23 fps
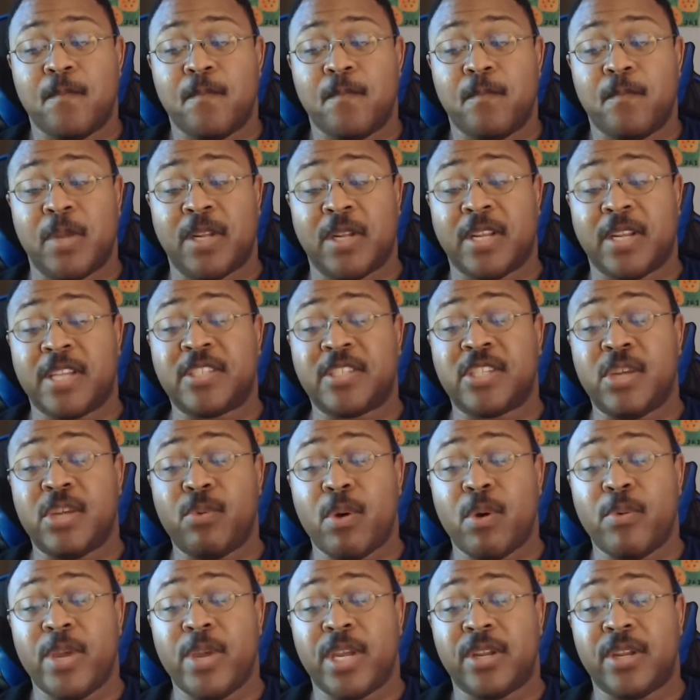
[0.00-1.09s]
But let's see
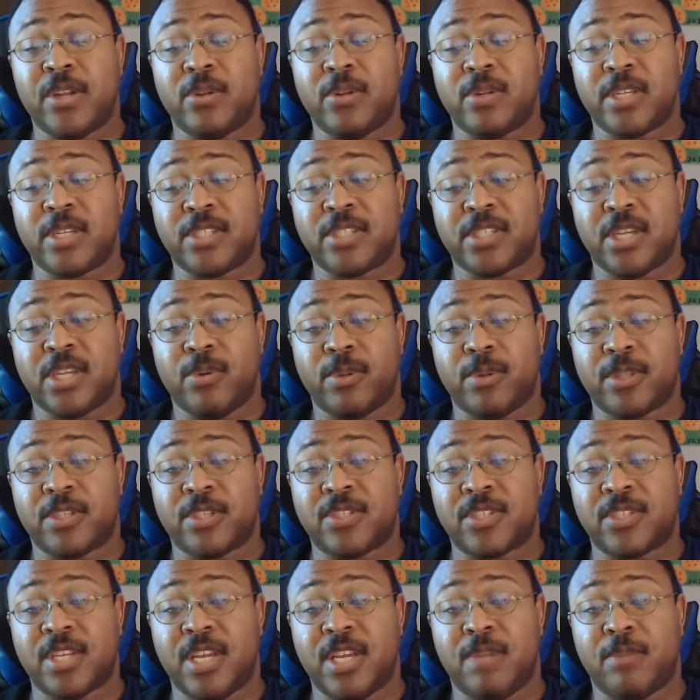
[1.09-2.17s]
what we can do. Let's see what
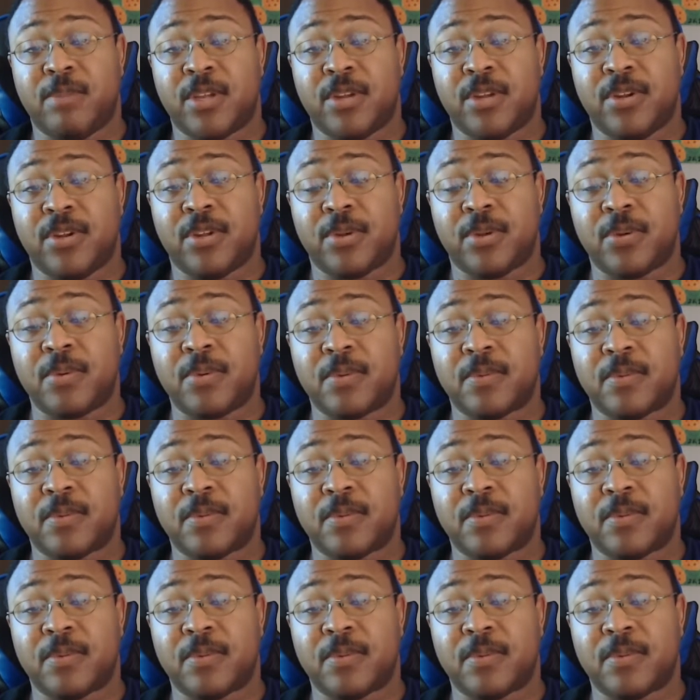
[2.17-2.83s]
this team can do.